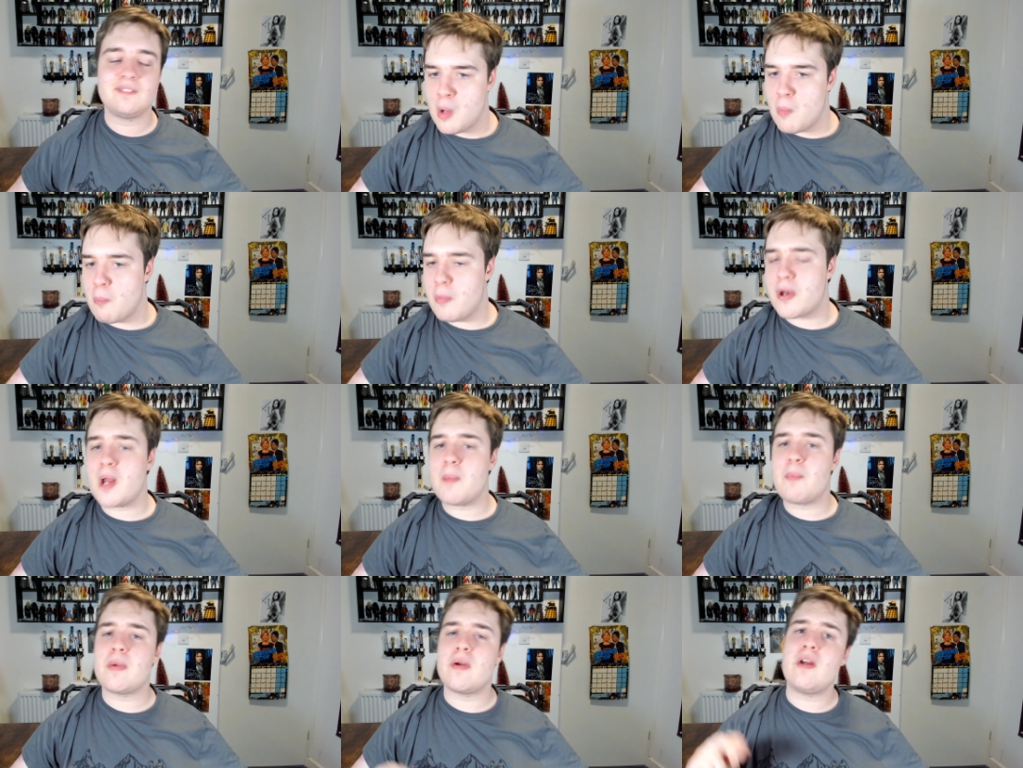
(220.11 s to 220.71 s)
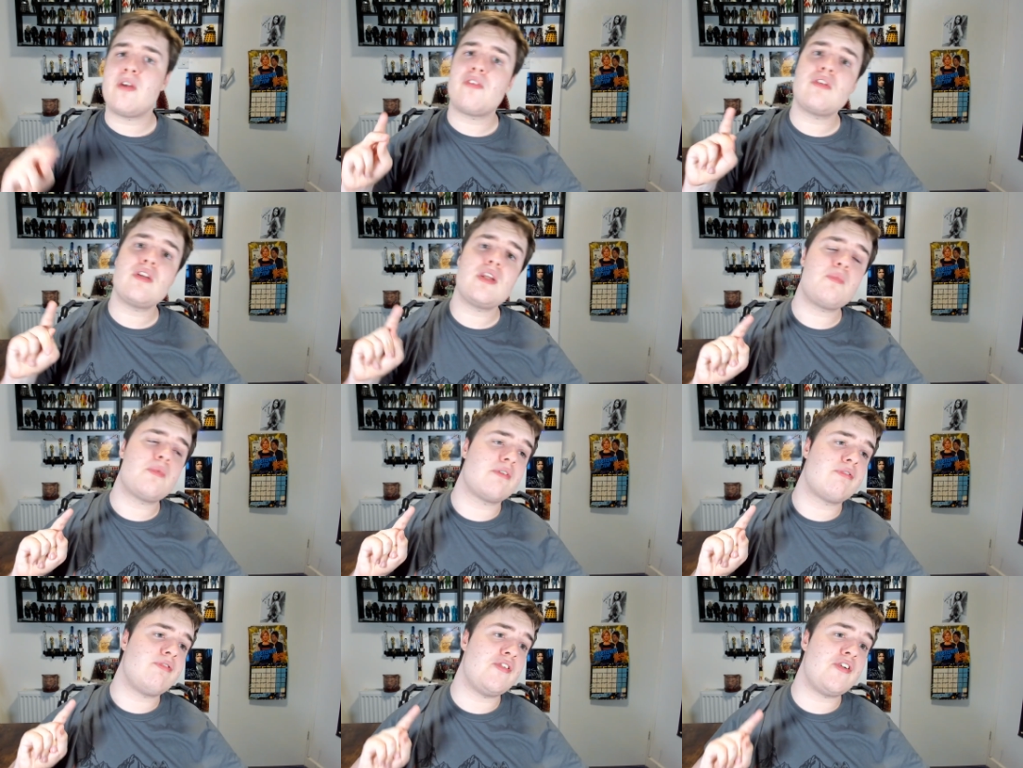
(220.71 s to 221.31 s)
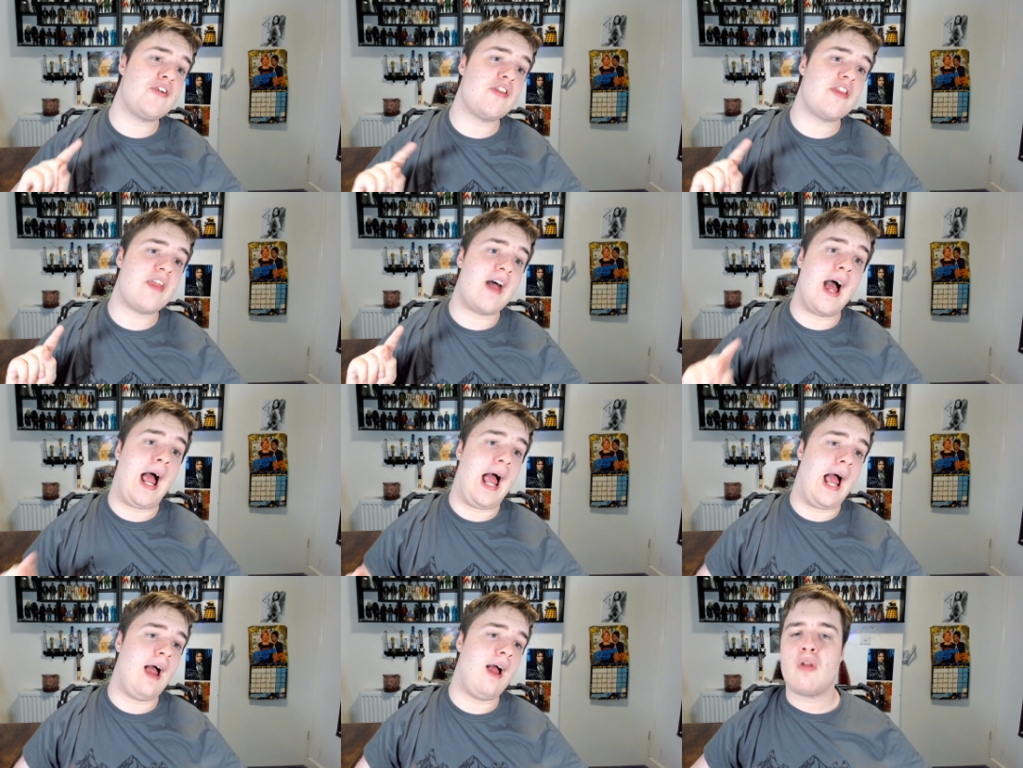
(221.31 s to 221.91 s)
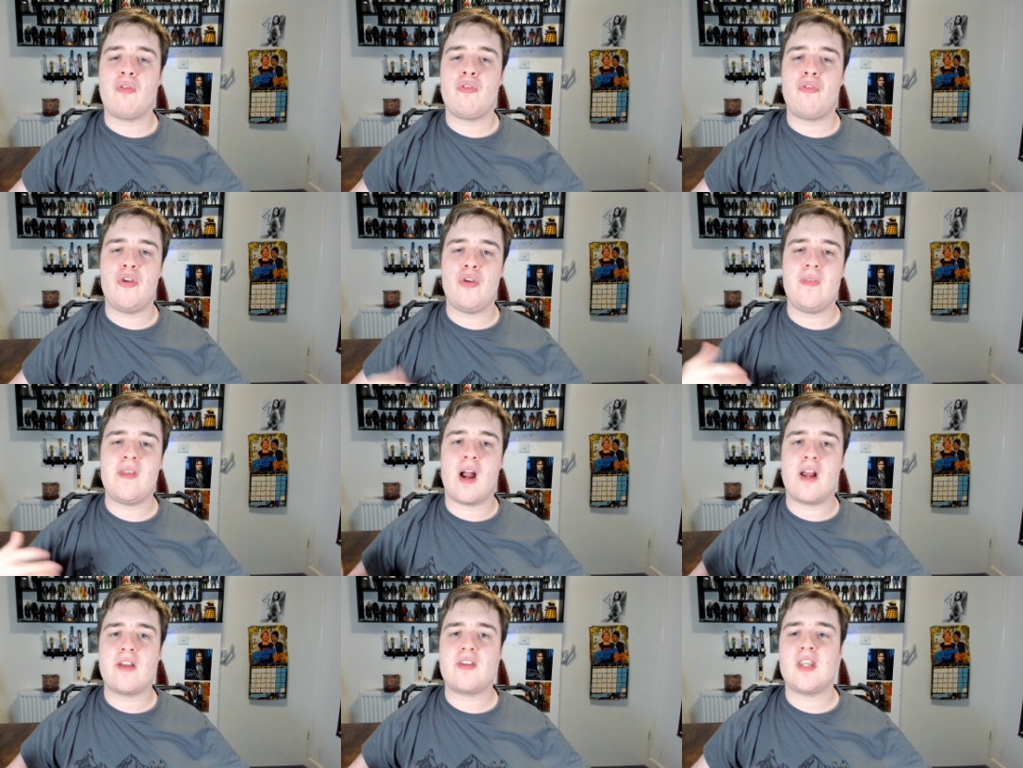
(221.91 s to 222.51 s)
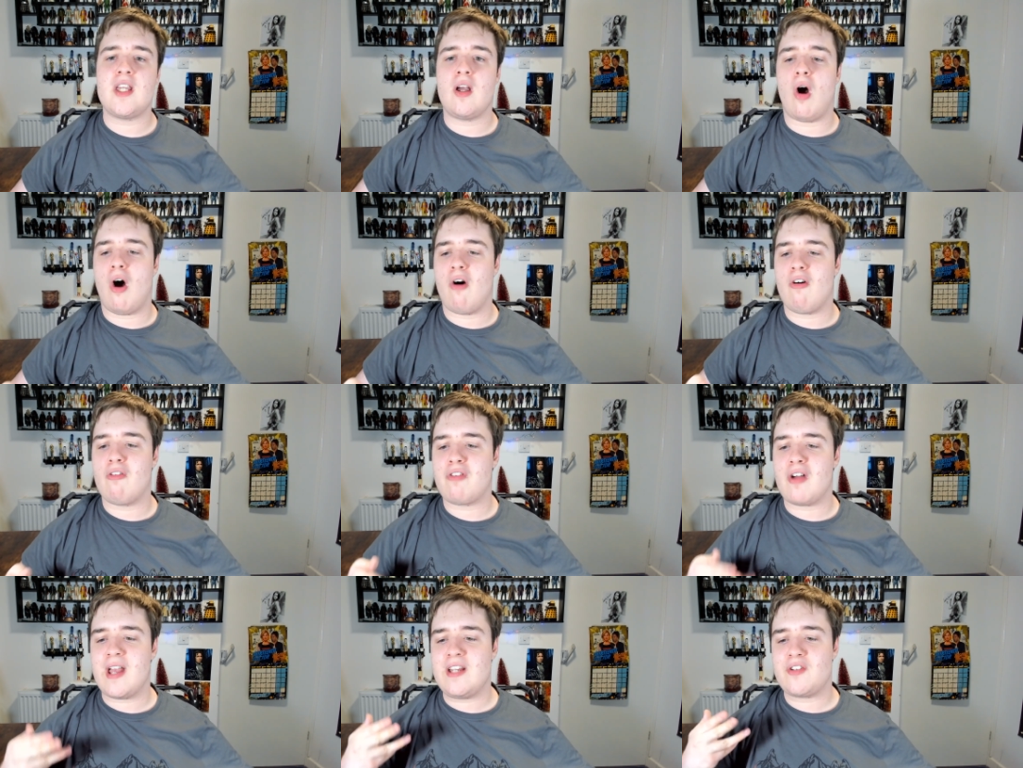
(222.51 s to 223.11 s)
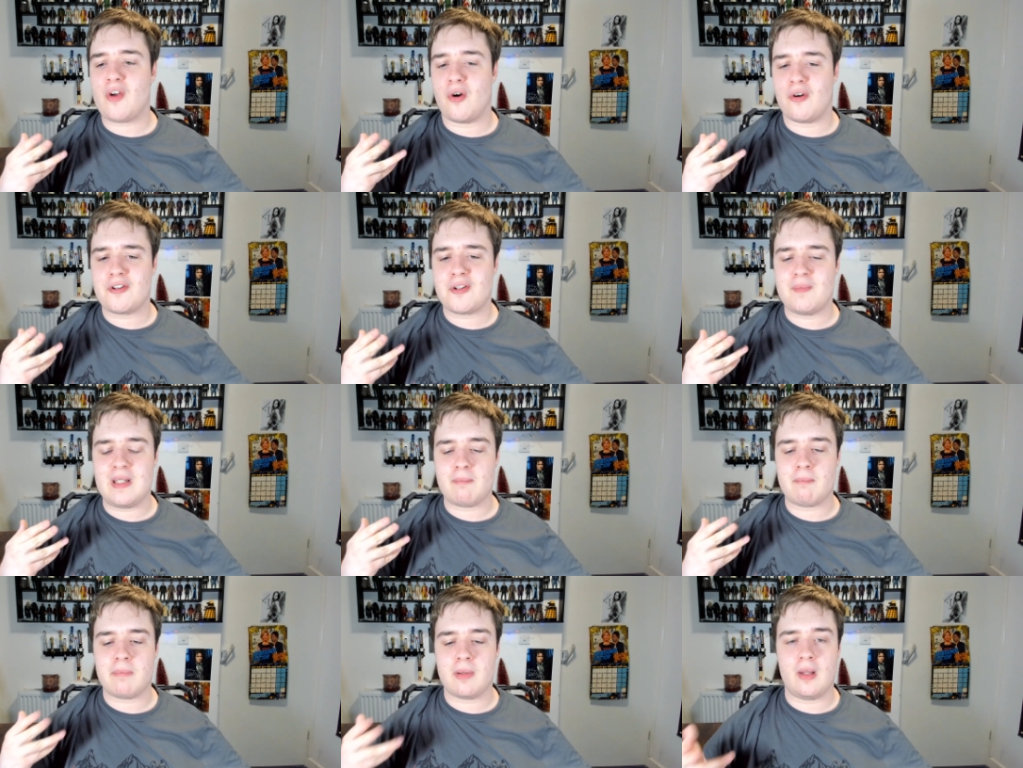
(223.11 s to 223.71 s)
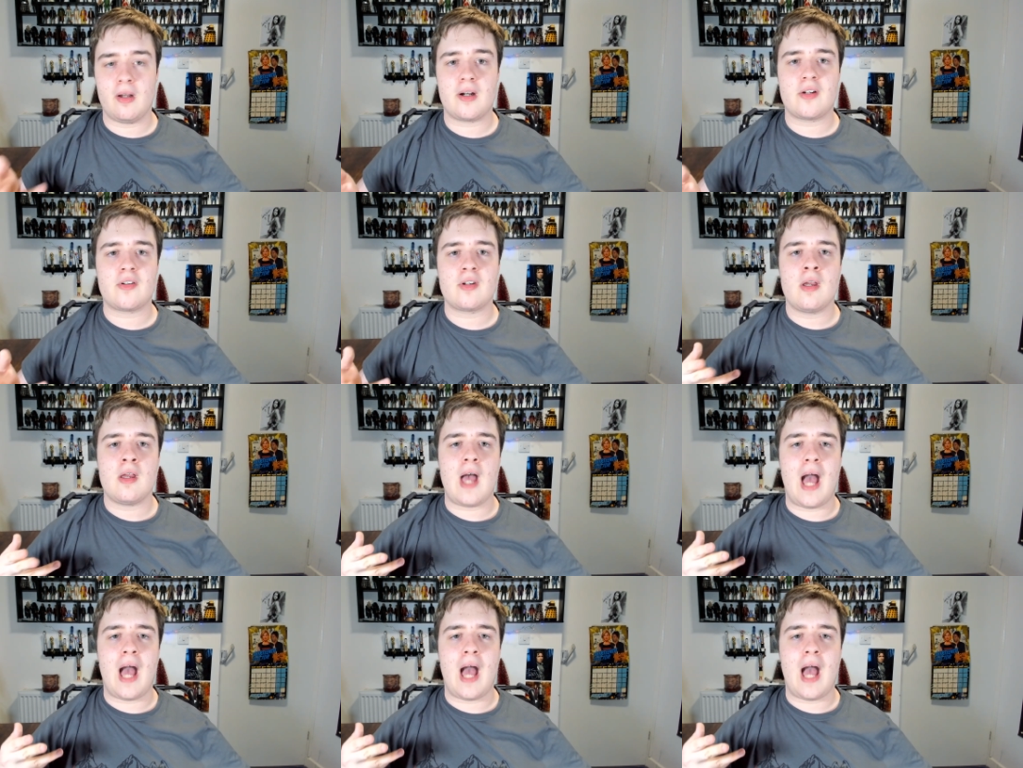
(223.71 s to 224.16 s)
but I personally prefer that to the idea of a Doctor being plucked